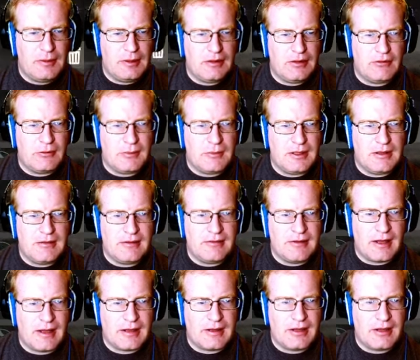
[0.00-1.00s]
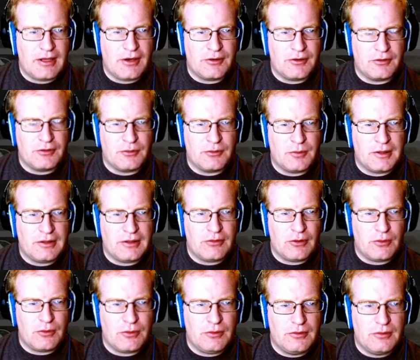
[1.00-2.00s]
be consuming exactly one hundred twenty
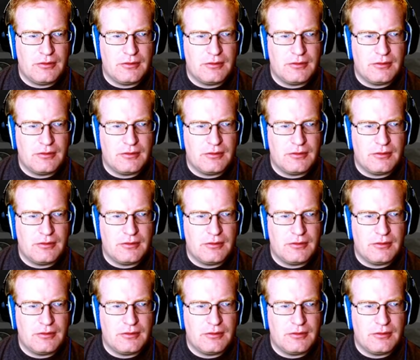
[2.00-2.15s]
total,